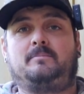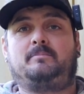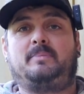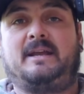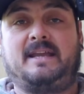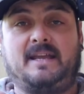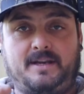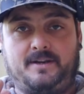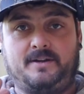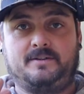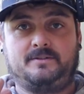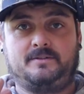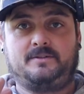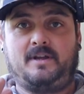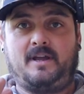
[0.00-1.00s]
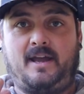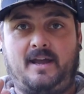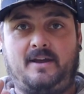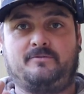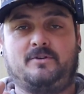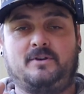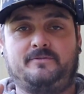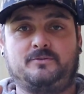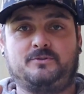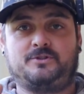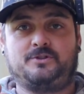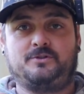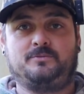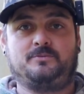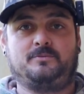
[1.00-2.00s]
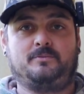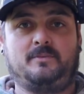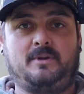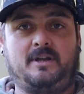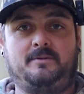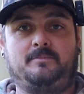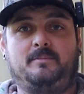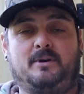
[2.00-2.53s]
beginner air rifle shoot in